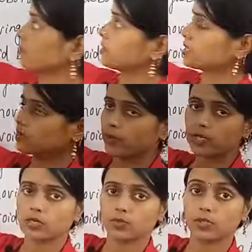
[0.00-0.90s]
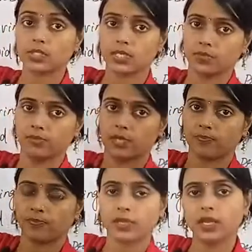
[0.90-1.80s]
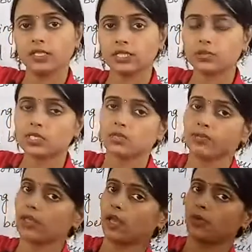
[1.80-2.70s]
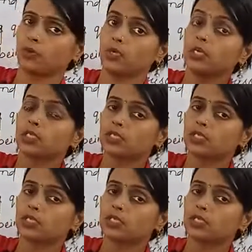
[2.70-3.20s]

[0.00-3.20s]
Mrs. Parker was living, and she was living alone.